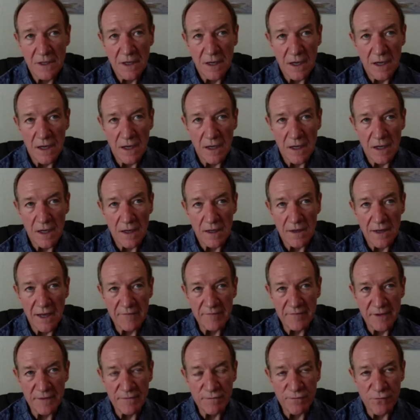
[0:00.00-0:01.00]

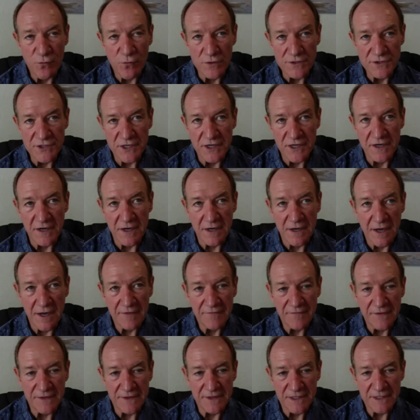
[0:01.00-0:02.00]
I've been fortunate
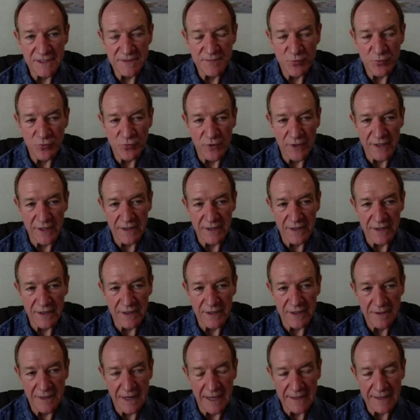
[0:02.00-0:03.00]
enough at this point
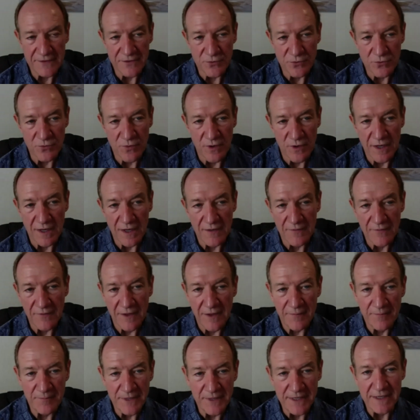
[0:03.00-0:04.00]
not to
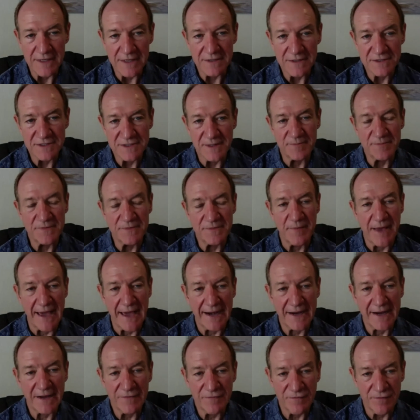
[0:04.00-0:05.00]
be
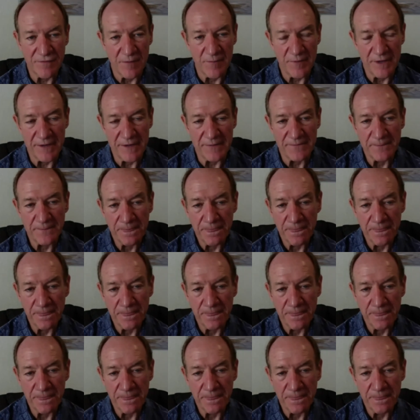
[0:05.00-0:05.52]
symptomatic from it.